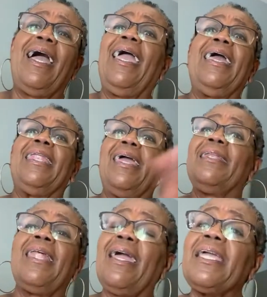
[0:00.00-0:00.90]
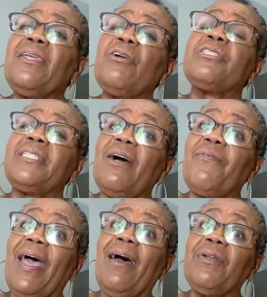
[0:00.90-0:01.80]
and, and knocking yourself
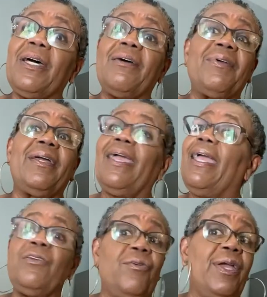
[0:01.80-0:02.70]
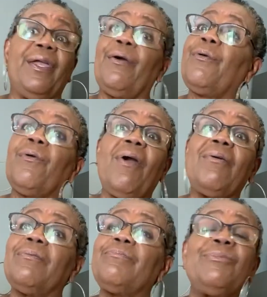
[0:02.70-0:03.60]
out of it. And you ain't going to
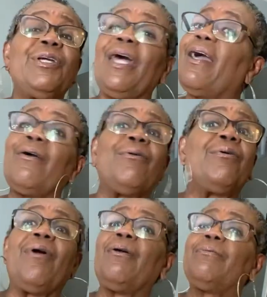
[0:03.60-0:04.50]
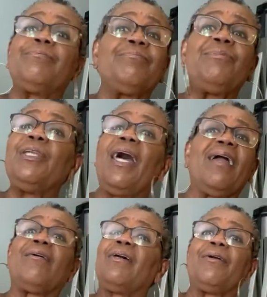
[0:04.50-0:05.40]
grow. You're not going to grow. You're
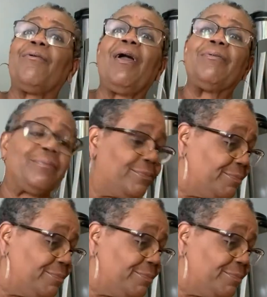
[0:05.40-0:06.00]
not going to grow.